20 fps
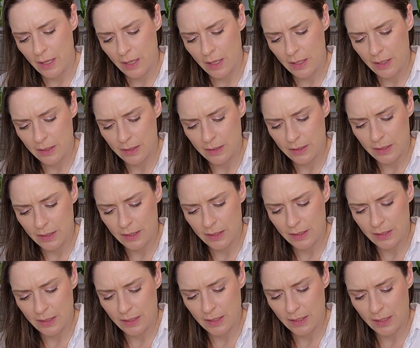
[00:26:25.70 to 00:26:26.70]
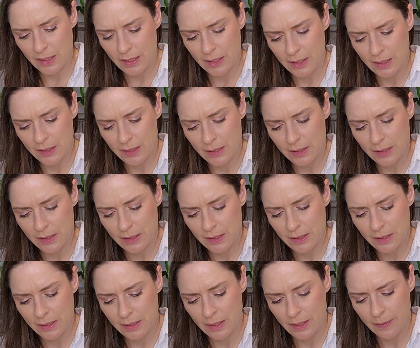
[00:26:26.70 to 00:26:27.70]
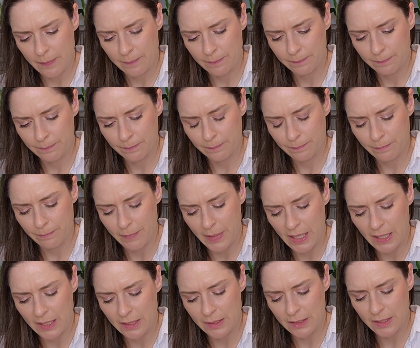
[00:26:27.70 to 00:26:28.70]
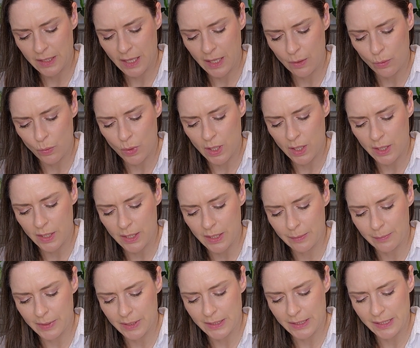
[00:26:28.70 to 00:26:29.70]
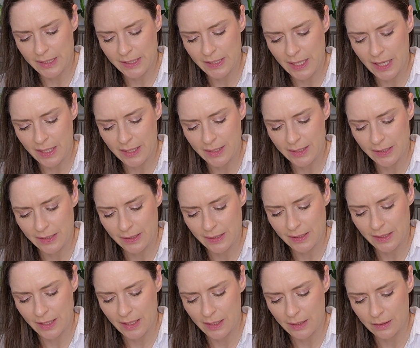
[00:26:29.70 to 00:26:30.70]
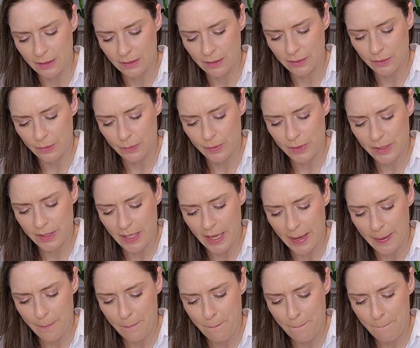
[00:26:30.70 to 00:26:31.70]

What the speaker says: and it is made in Taiwan but designed in Seattle, USA.